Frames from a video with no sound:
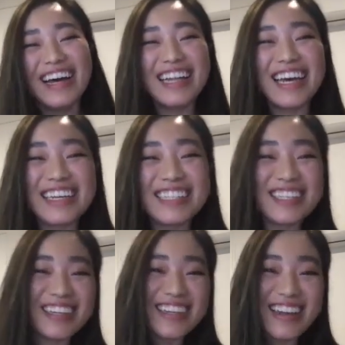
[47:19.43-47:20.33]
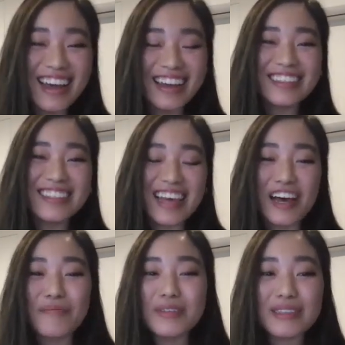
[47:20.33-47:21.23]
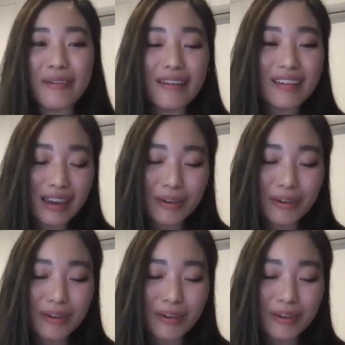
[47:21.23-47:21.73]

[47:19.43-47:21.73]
Like it's nuts. So yeah,